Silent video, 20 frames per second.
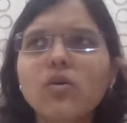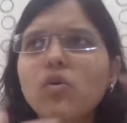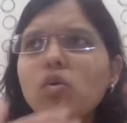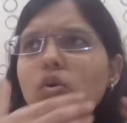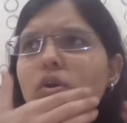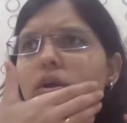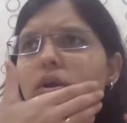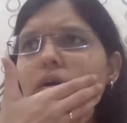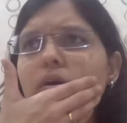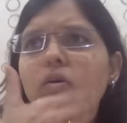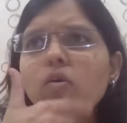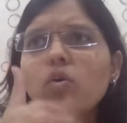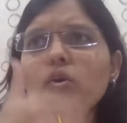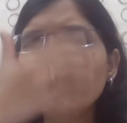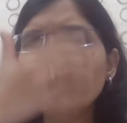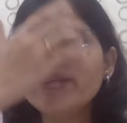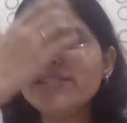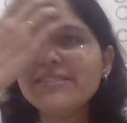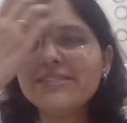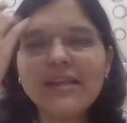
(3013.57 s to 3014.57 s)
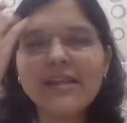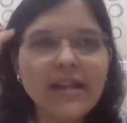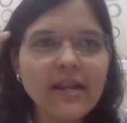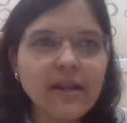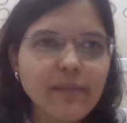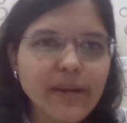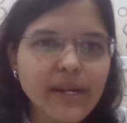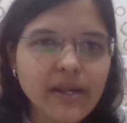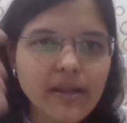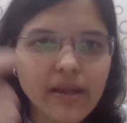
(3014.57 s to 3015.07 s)
Could we see a
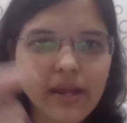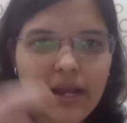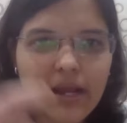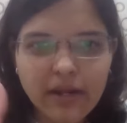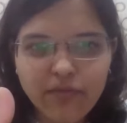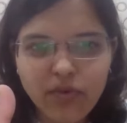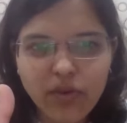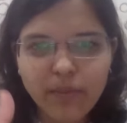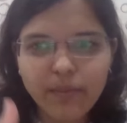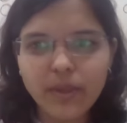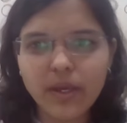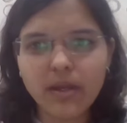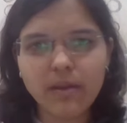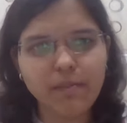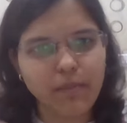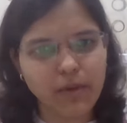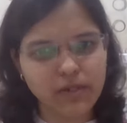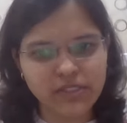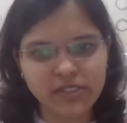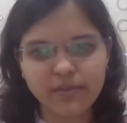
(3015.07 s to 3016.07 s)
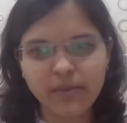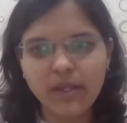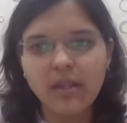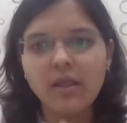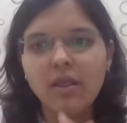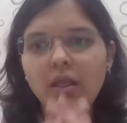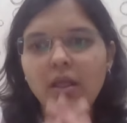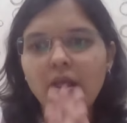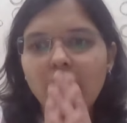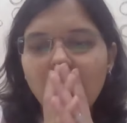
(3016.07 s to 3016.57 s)
little bit cut from here? Possible.
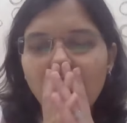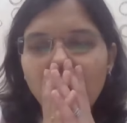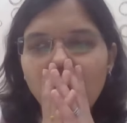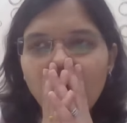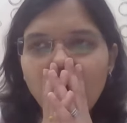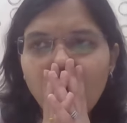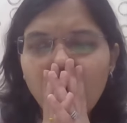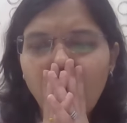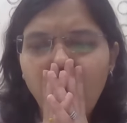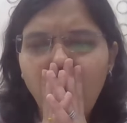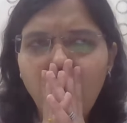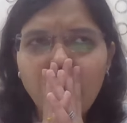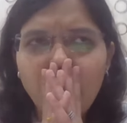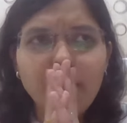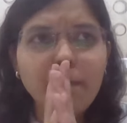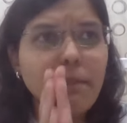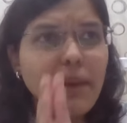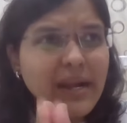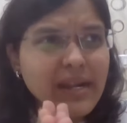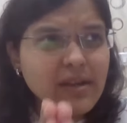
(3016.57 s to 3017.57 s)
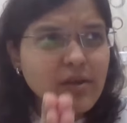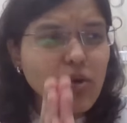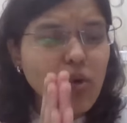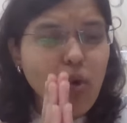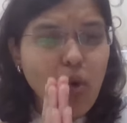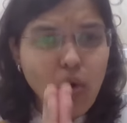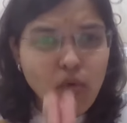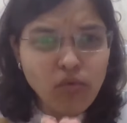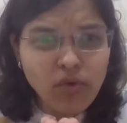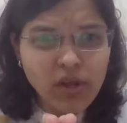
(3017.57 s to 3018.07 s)
But
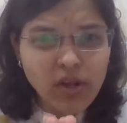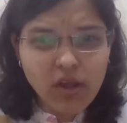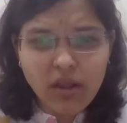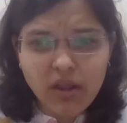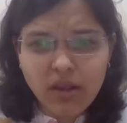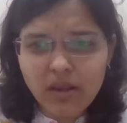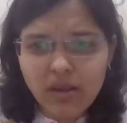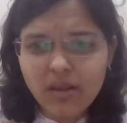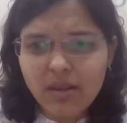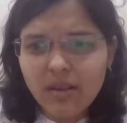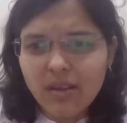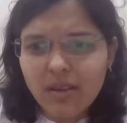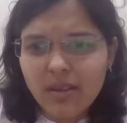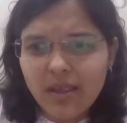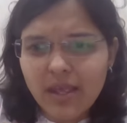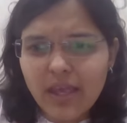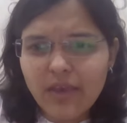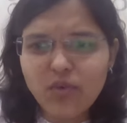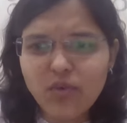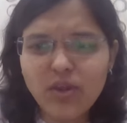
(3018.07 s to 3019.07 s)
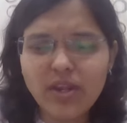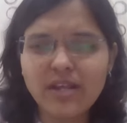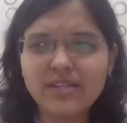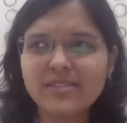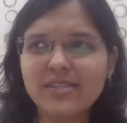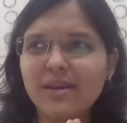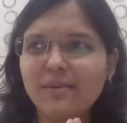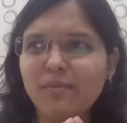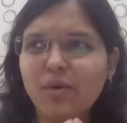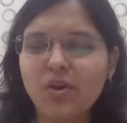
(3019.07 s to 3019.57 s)
overall, if you're
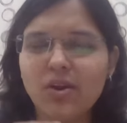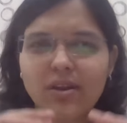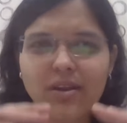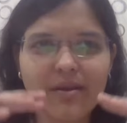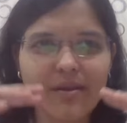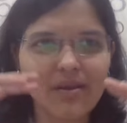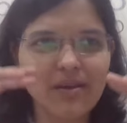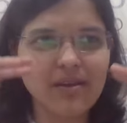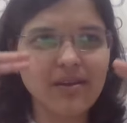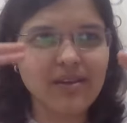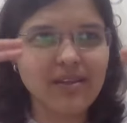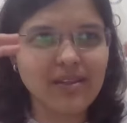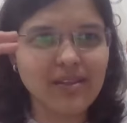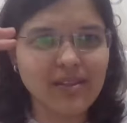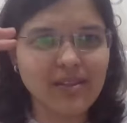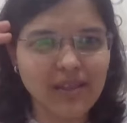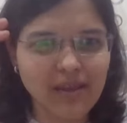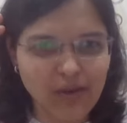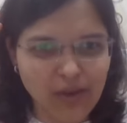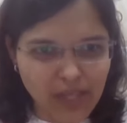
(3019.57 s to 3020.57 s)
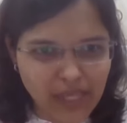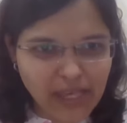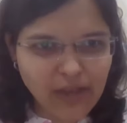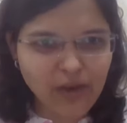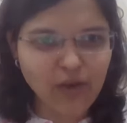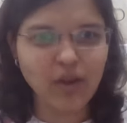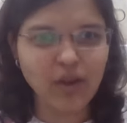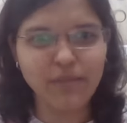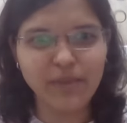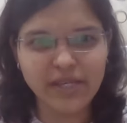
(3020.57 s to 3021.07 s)
asking about the
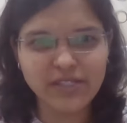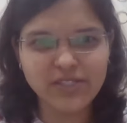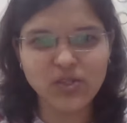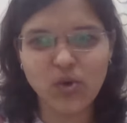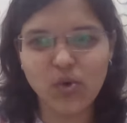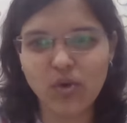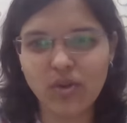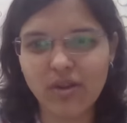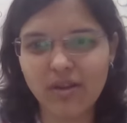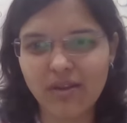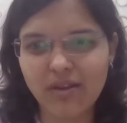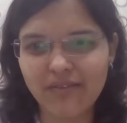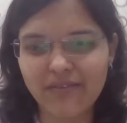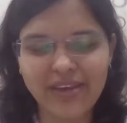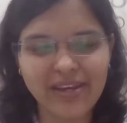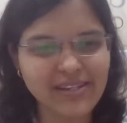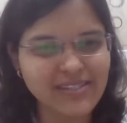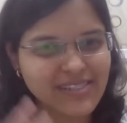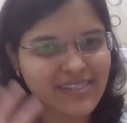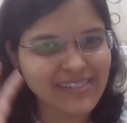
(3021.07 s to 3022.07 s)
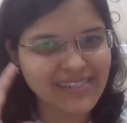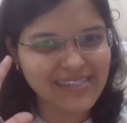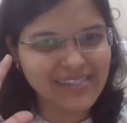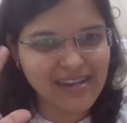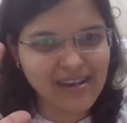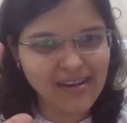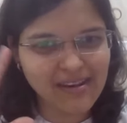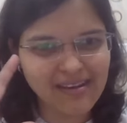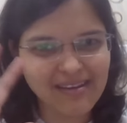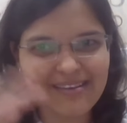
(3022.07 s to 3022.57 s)
economy as a whole, we are
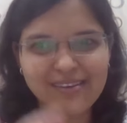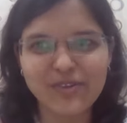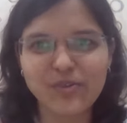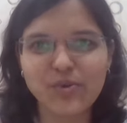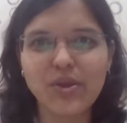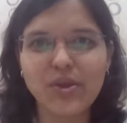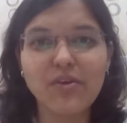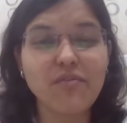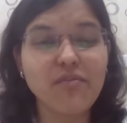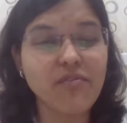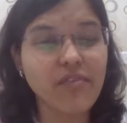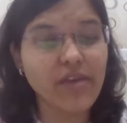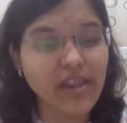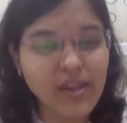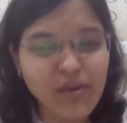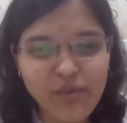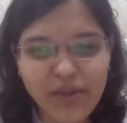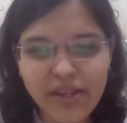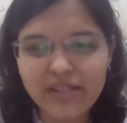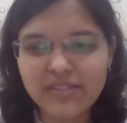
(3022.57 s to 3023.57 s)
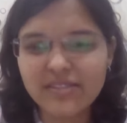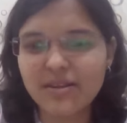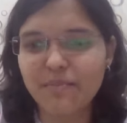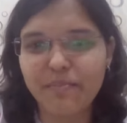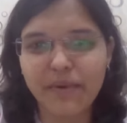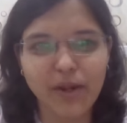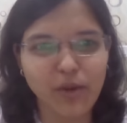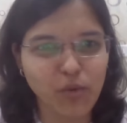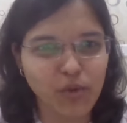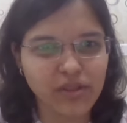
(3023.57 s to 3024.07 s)
still doing very well as
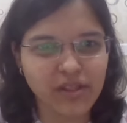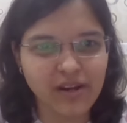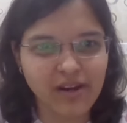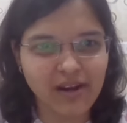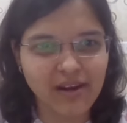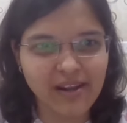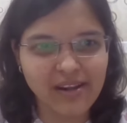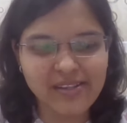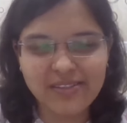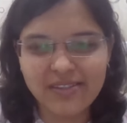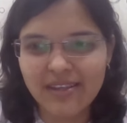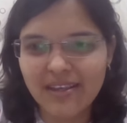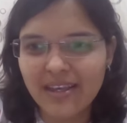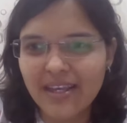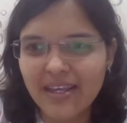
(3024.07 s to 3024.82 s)
compared to other countries.